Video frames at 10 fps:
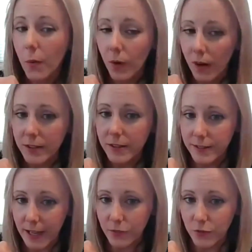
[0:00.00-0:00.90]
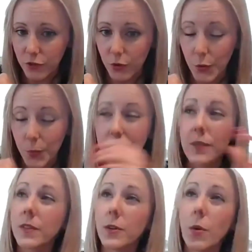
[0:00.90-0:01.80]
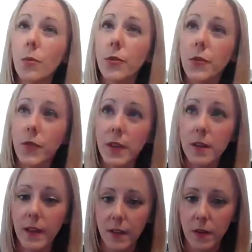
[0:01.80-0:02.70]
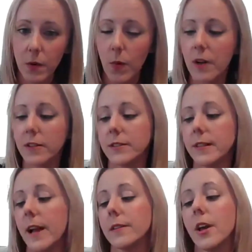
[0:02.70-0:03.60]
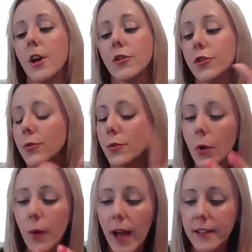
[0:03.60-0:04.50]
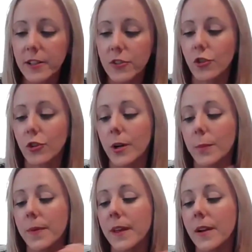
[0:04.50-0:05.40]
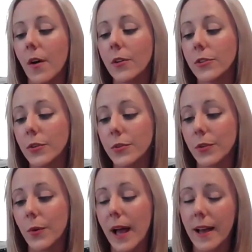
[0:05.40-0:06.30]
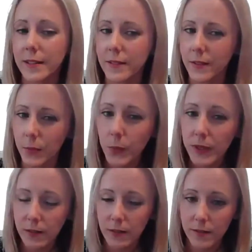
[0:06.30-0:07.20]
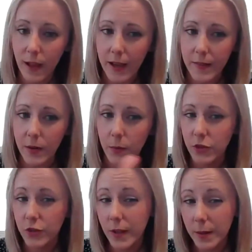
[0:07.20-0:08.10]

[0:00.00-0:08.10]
a watered down juice, but you don't feel like they're watered down. So no added sugar, but then also no added sweeteners either, which